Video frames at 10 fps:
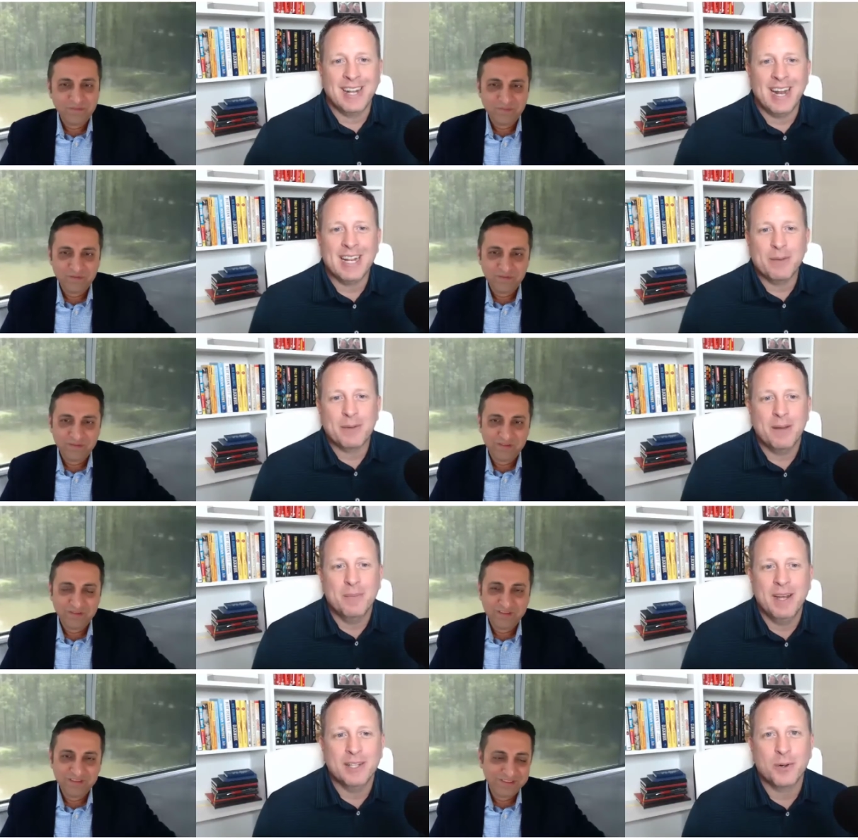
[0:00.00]
Speaker 1: letting them come
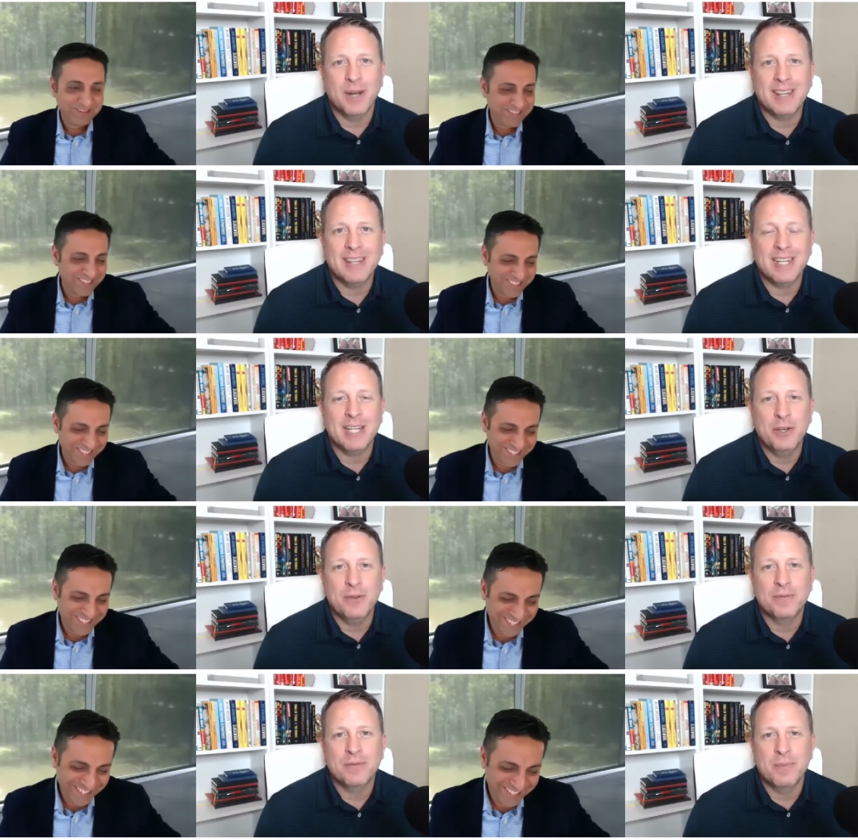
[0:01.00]
in? Is there anything that
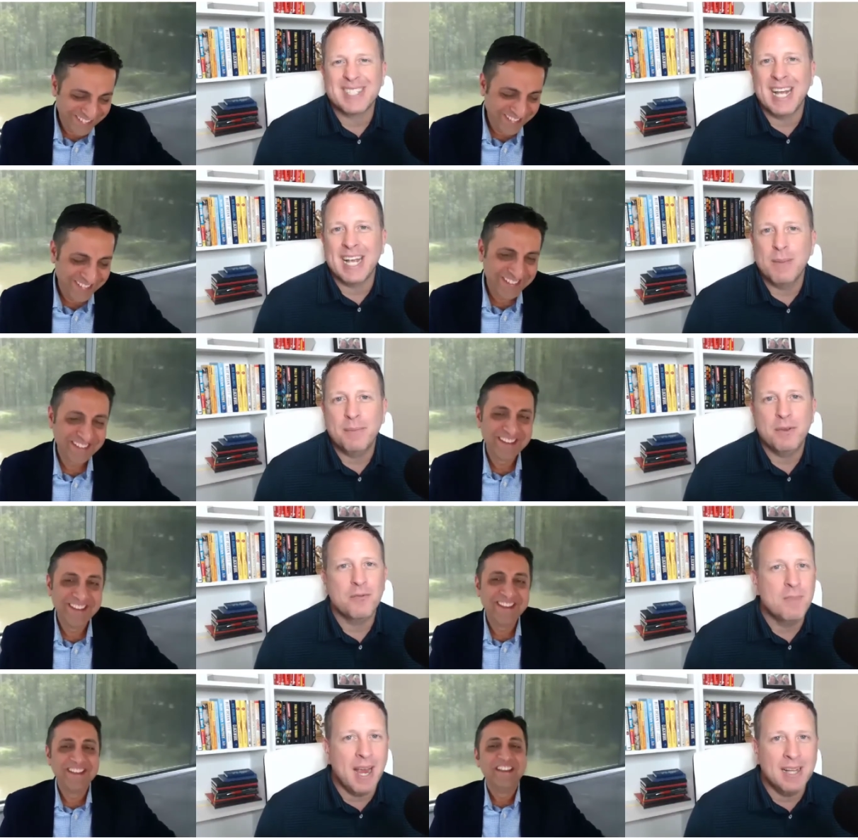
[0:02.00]
you've, mistakes maybe
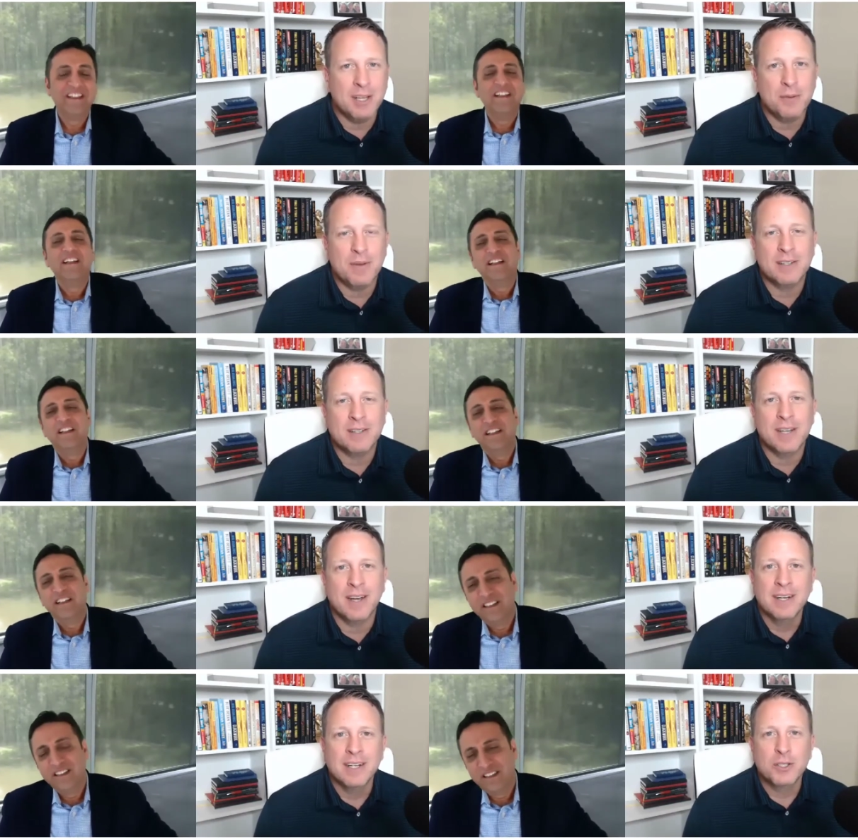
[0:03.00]
you've made that you've had to,
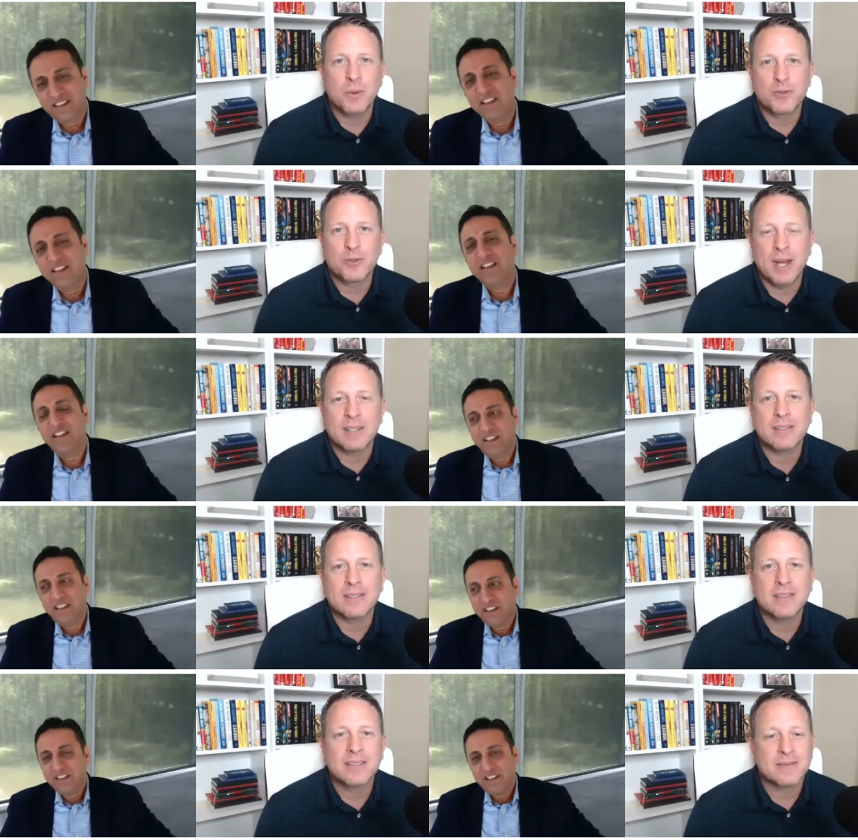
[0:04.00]
to address?
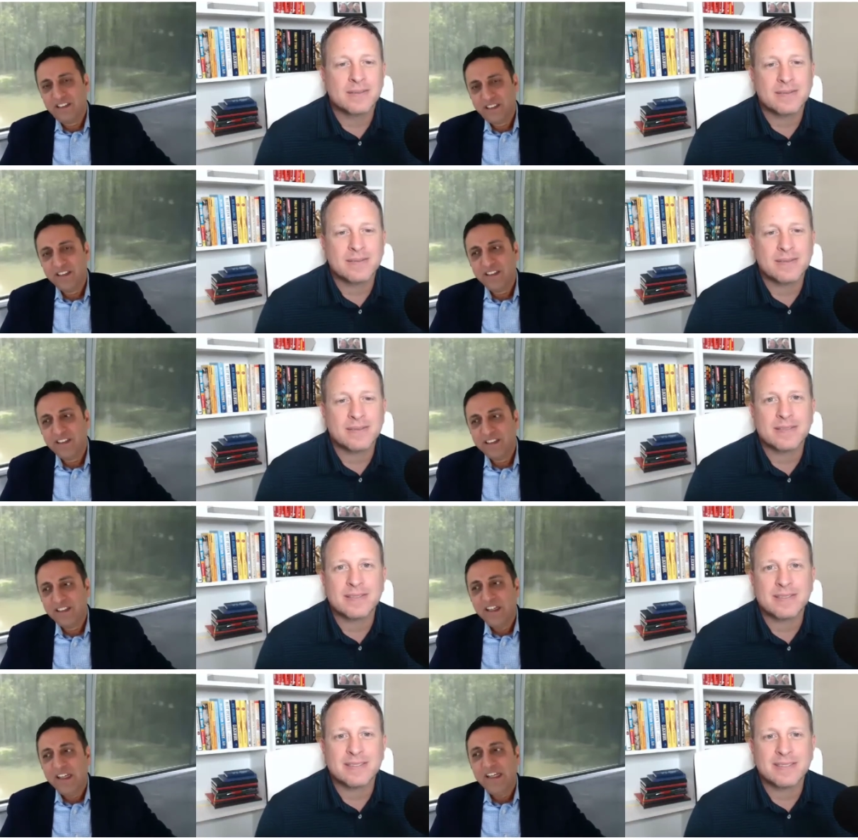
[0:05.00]

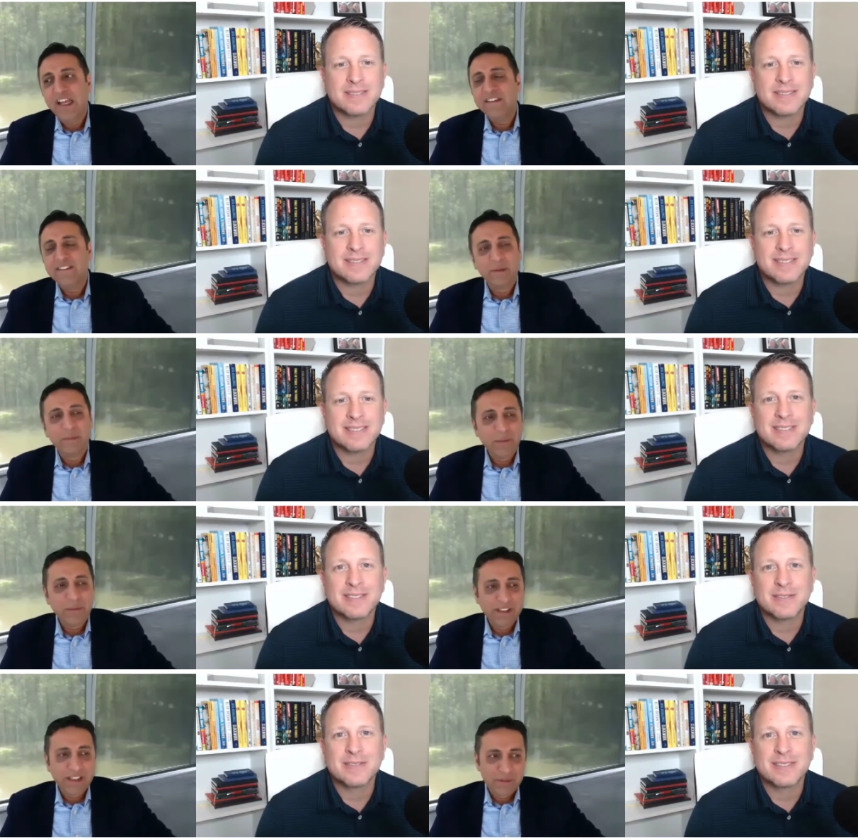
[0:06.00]
Speaker 2: Yeah,
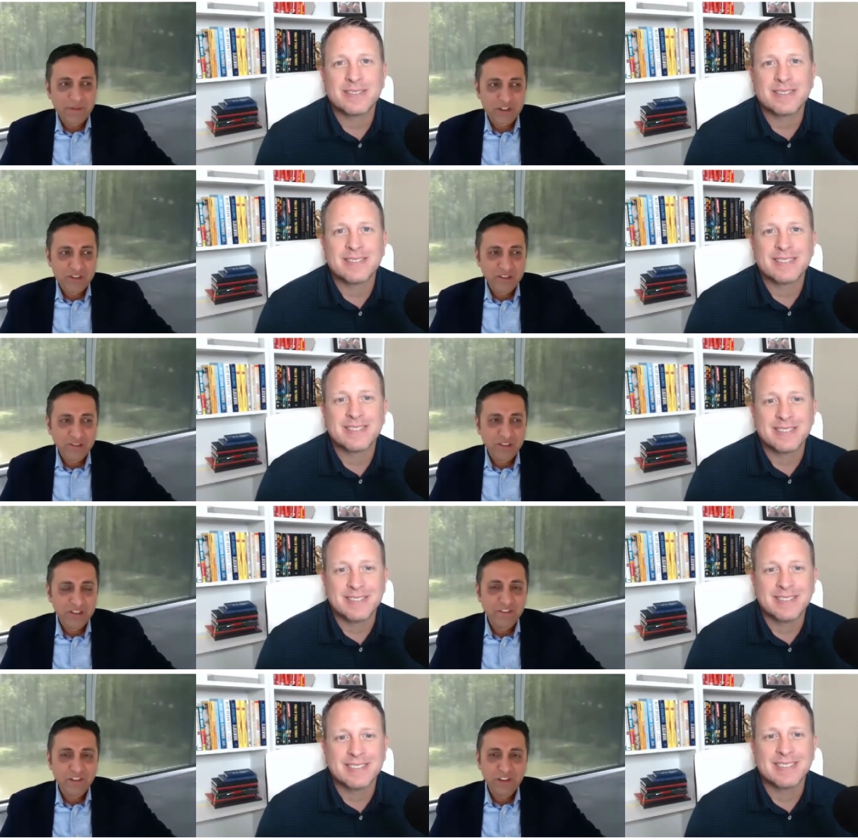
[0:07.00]
sometimes it gets personal.
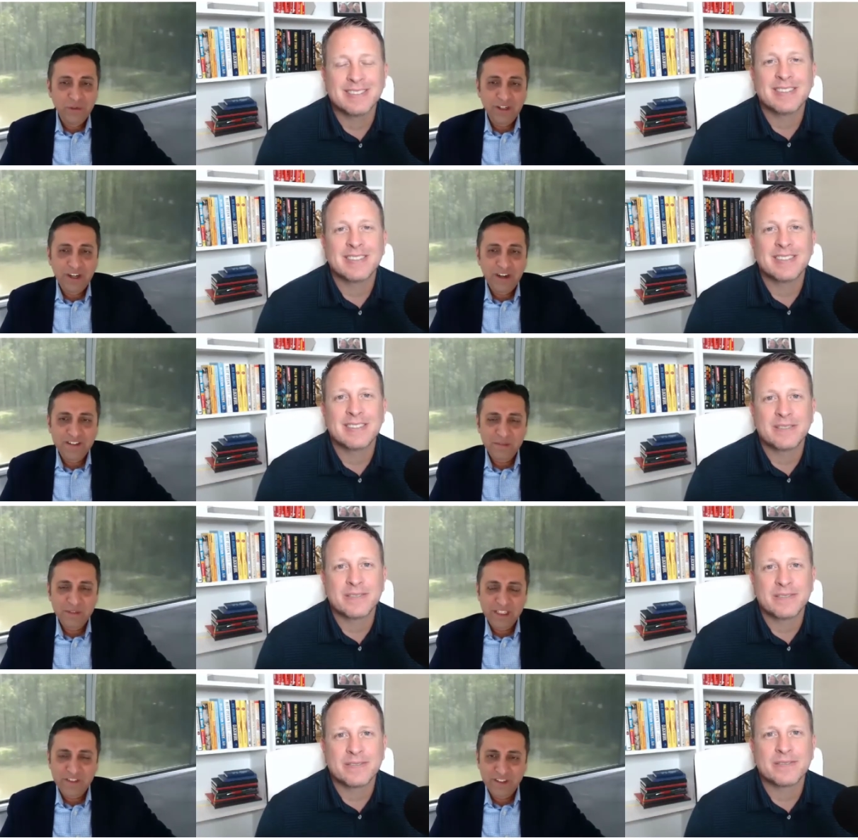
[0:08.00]
And if you don't hire
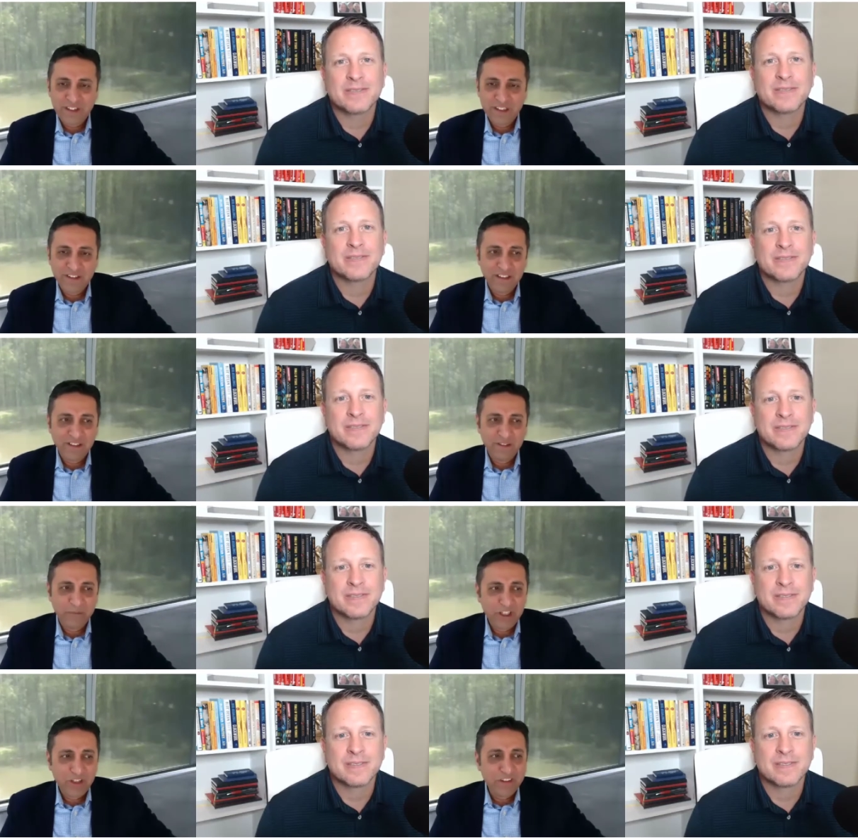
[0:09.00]
somebody's friend, you
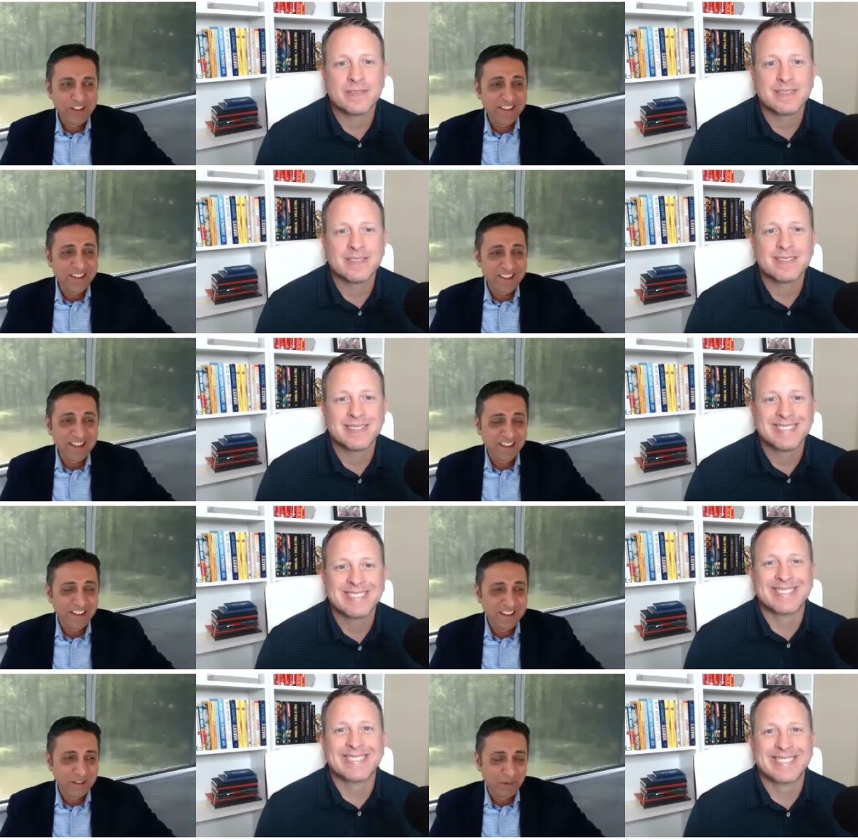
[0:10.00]
know, even the existing
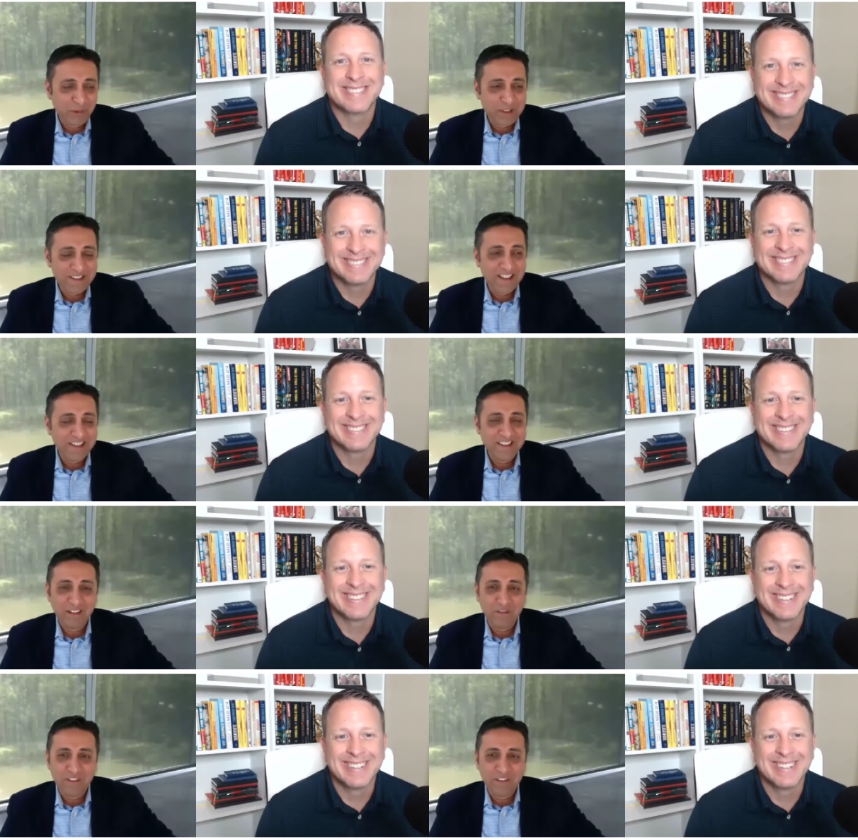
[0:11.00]
employees get a little